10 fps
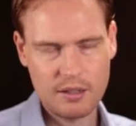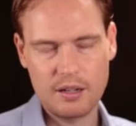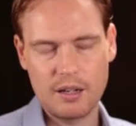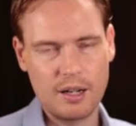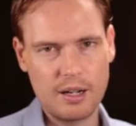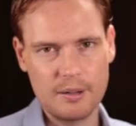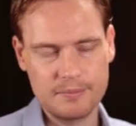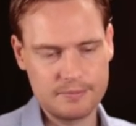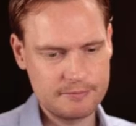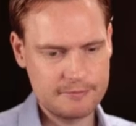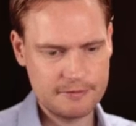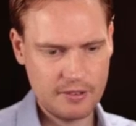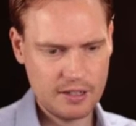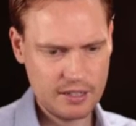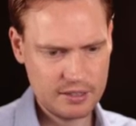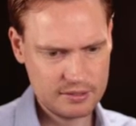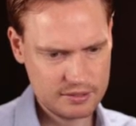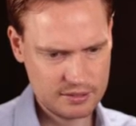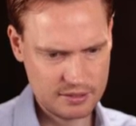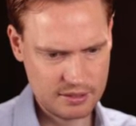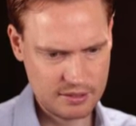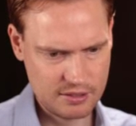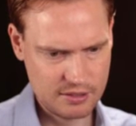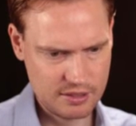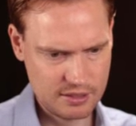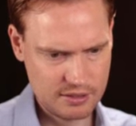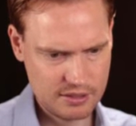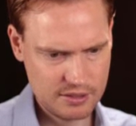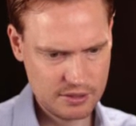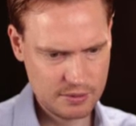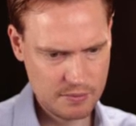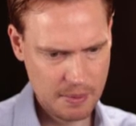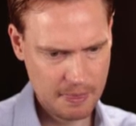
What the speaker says: file, because it's a good thing to do.